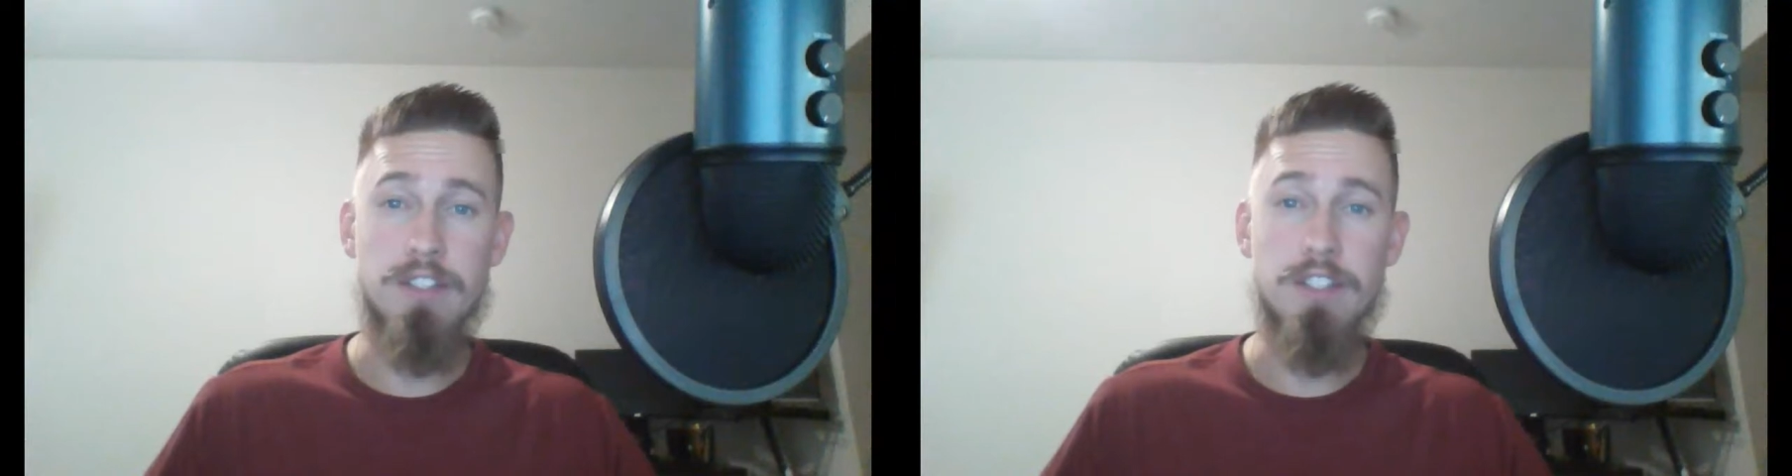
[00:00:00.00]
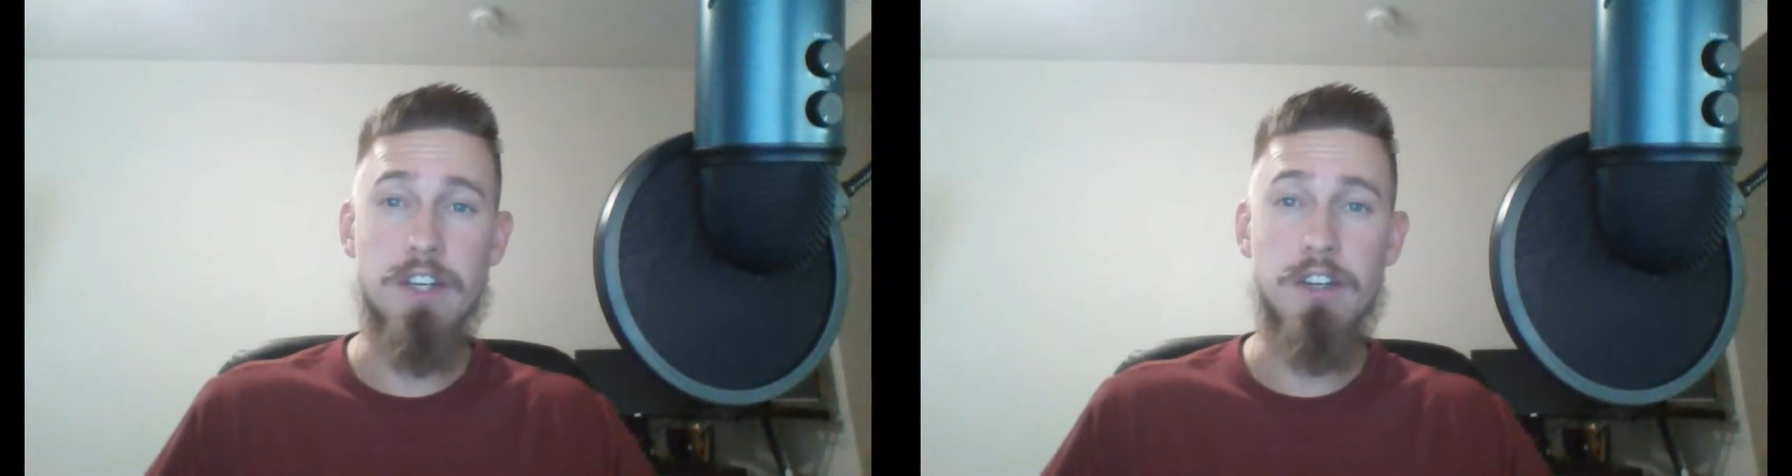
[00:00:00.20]

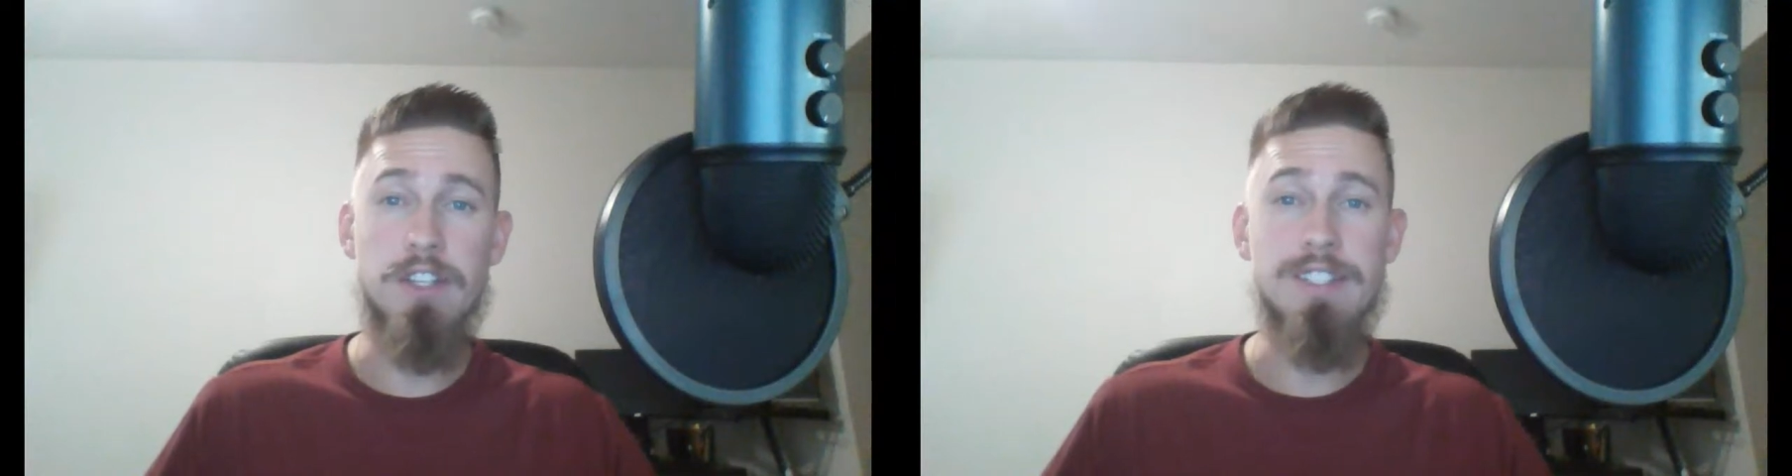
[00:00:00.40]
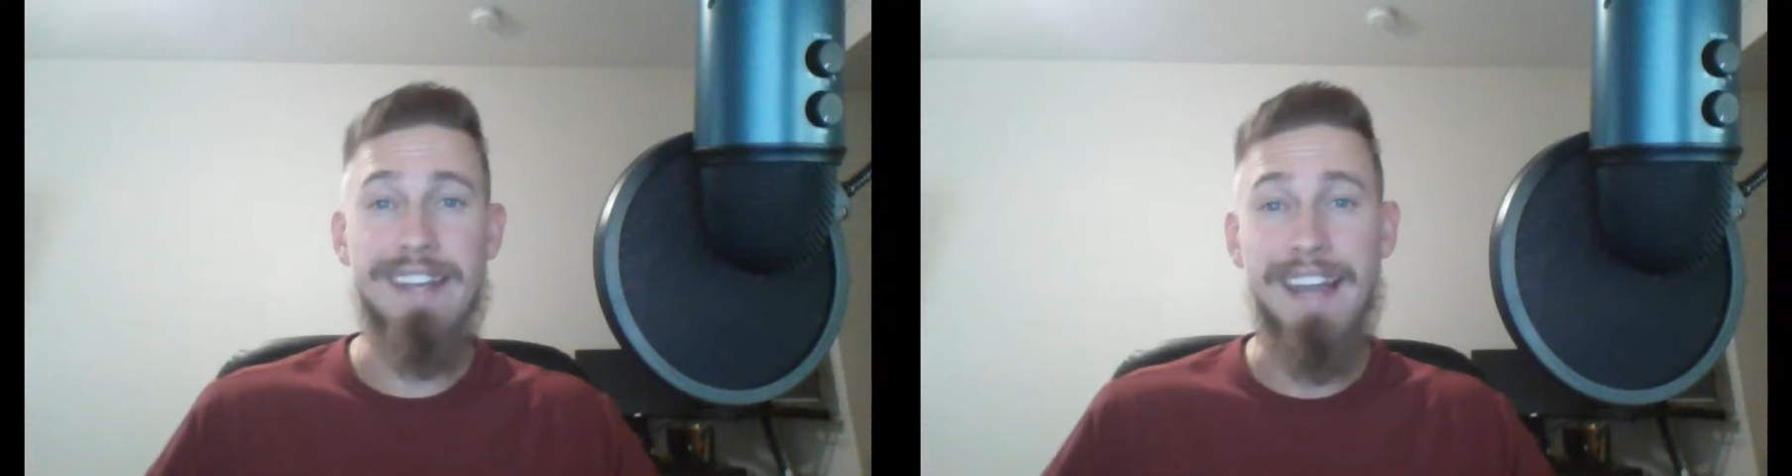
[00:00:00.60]

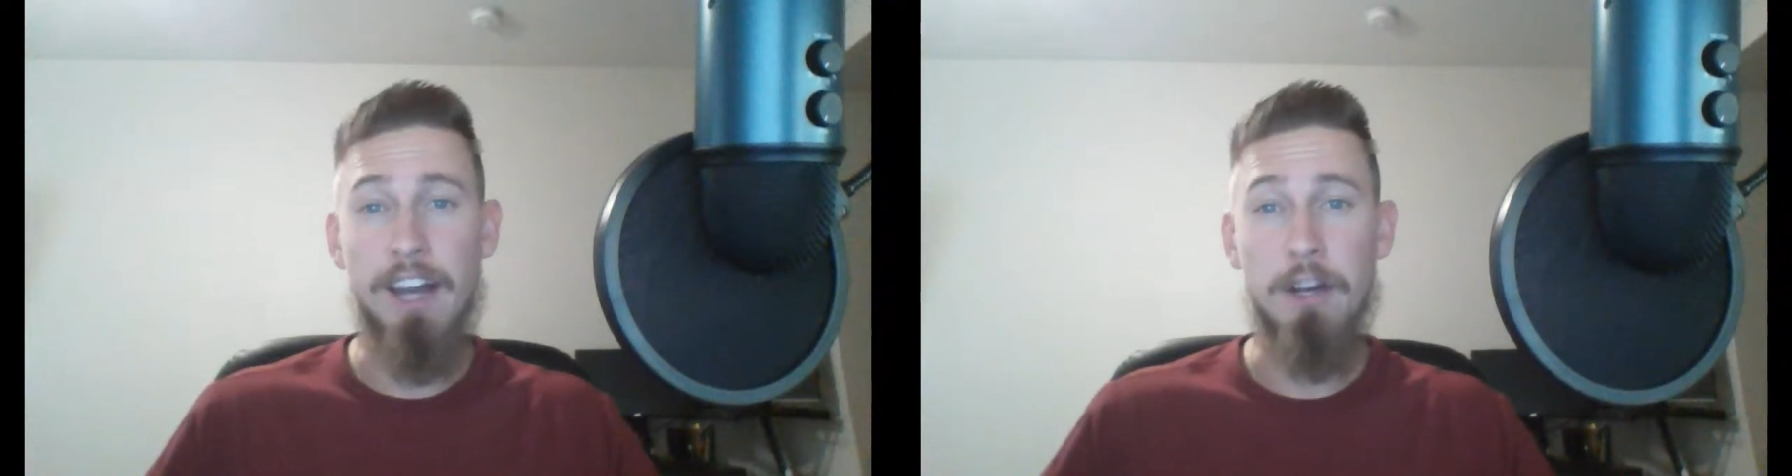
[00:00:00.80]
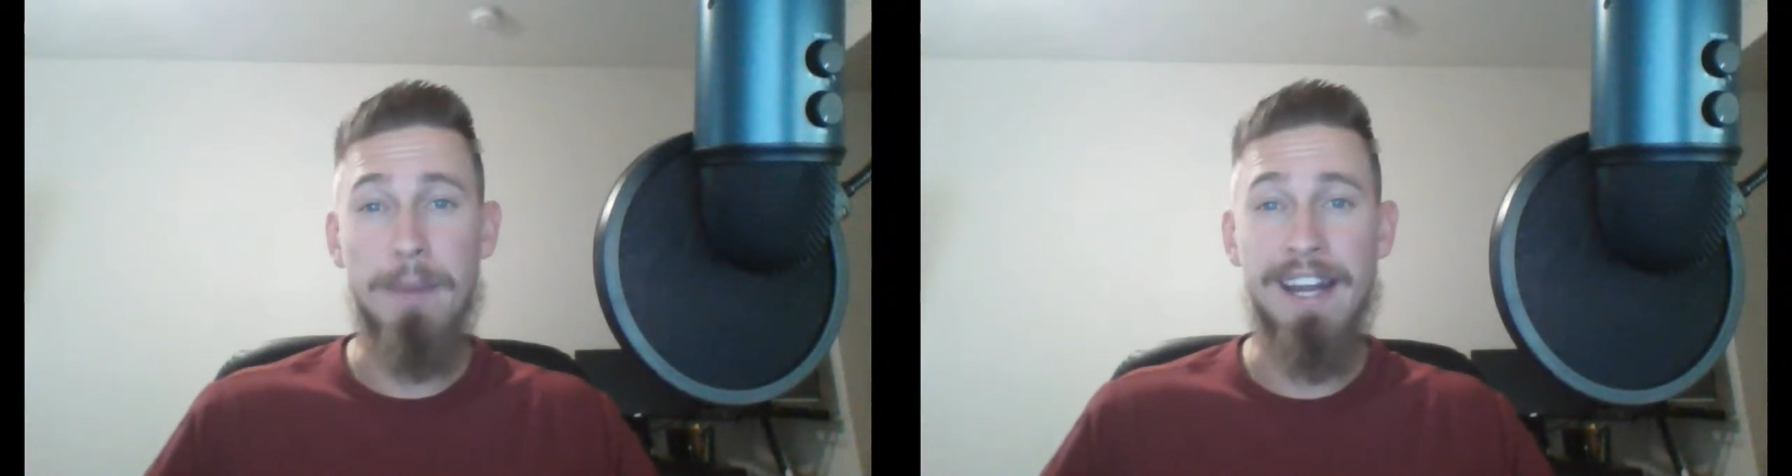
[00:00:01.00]
series on
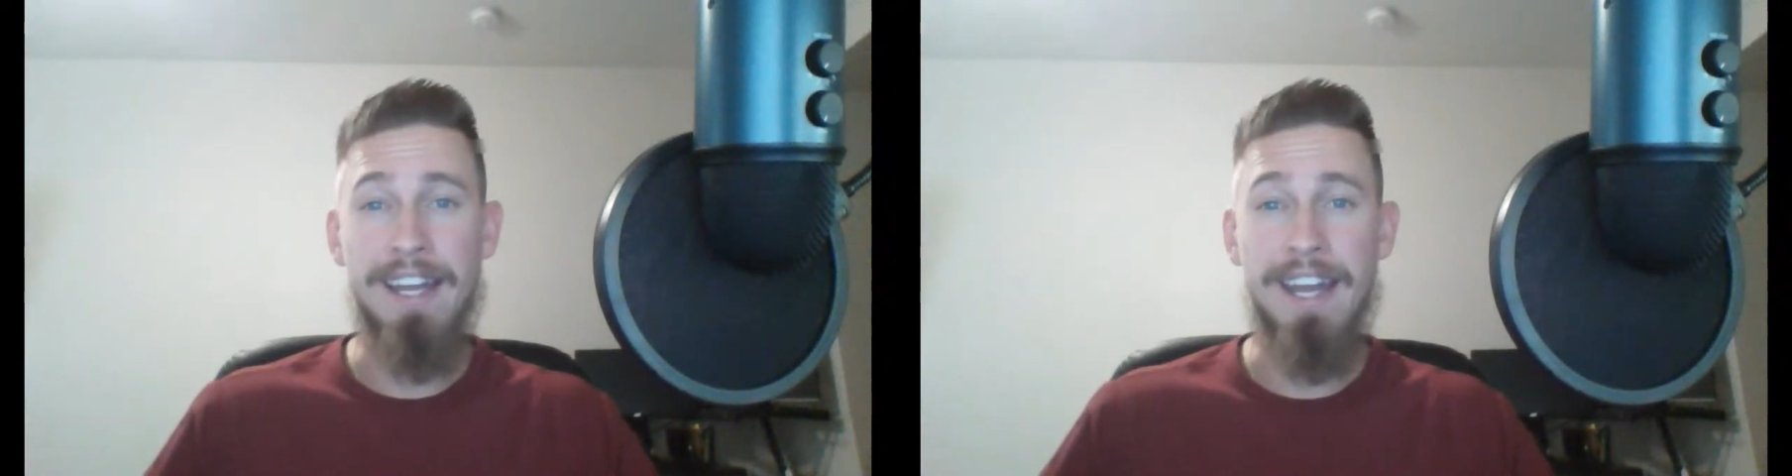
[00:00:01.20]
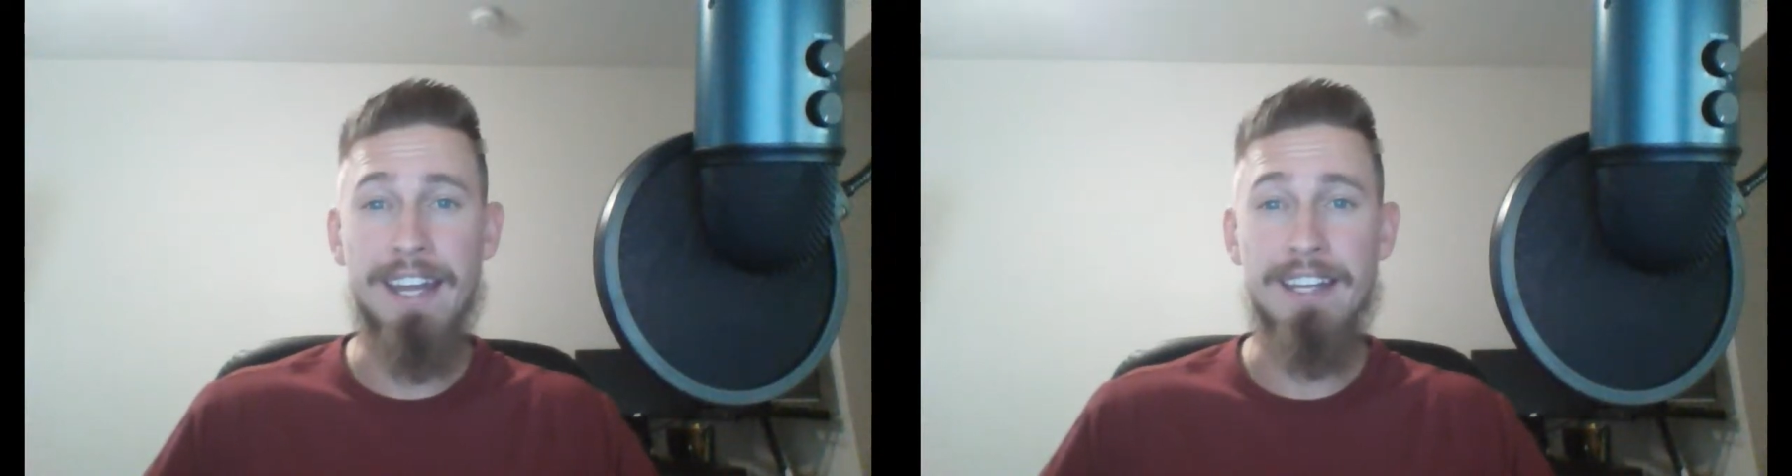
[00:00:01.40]
how to buy
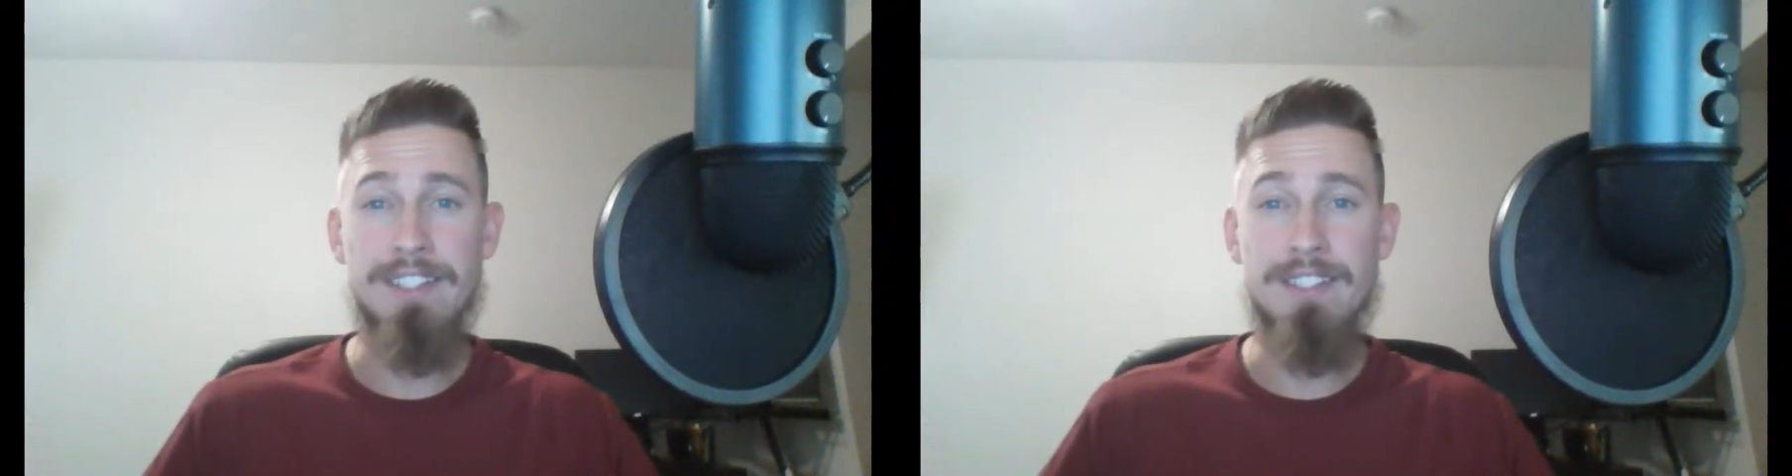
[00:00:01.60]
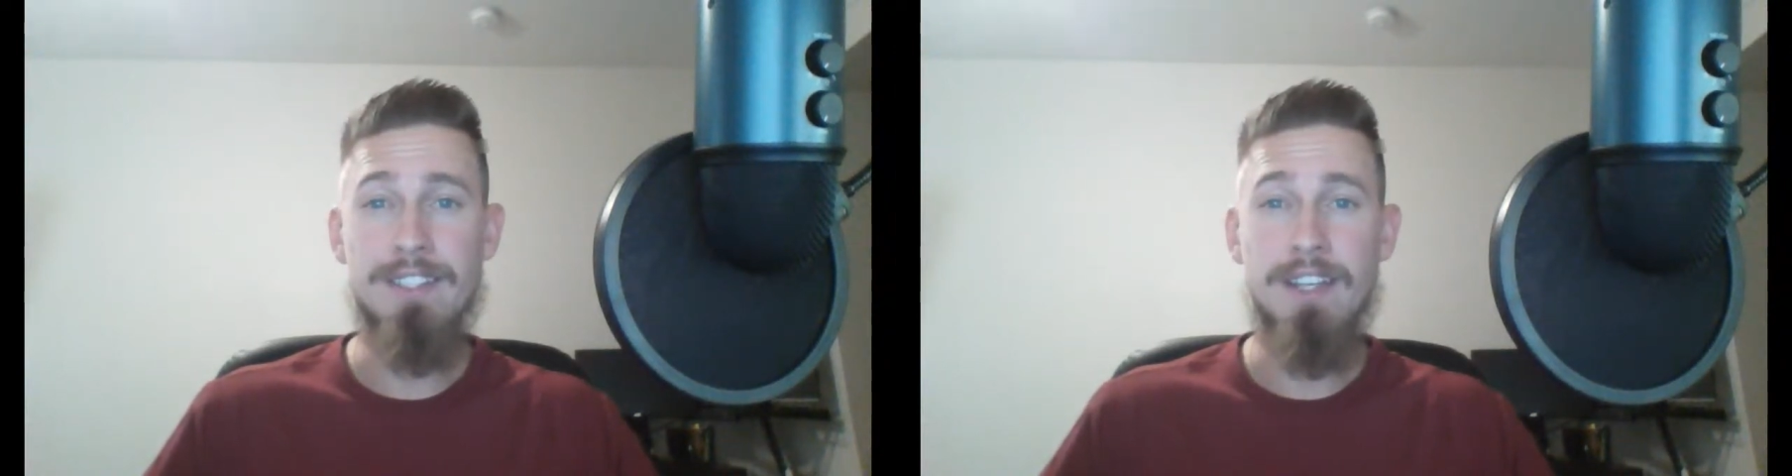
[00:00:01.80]

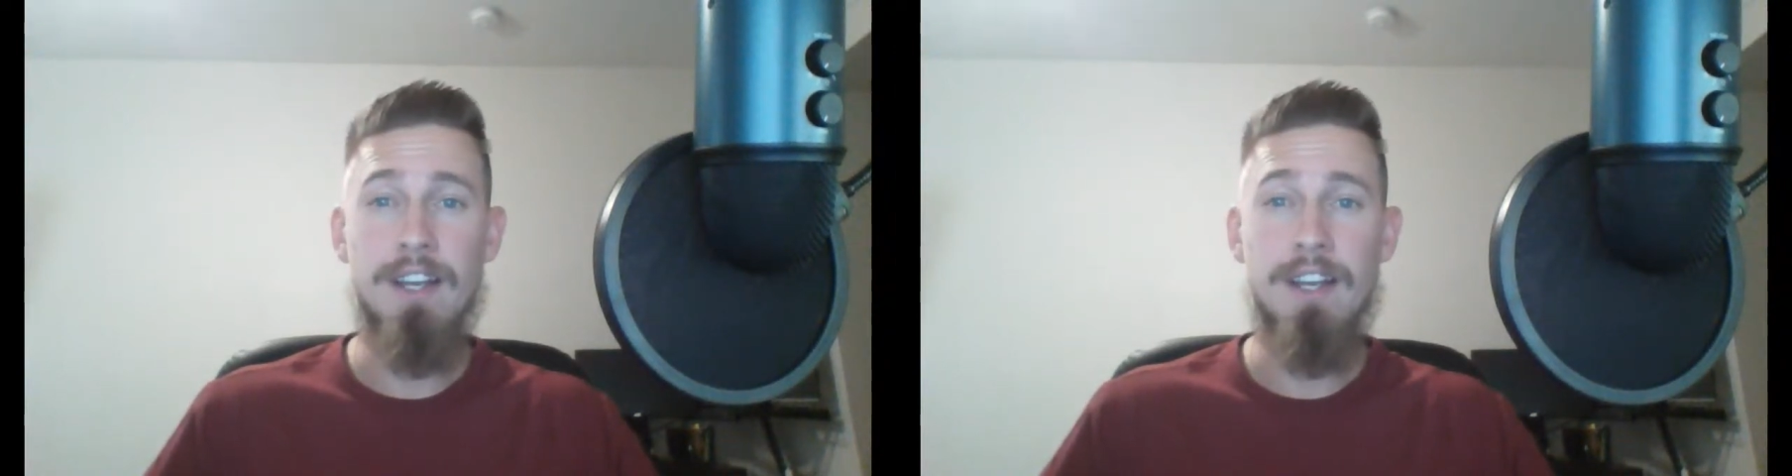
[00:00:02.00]
Hex.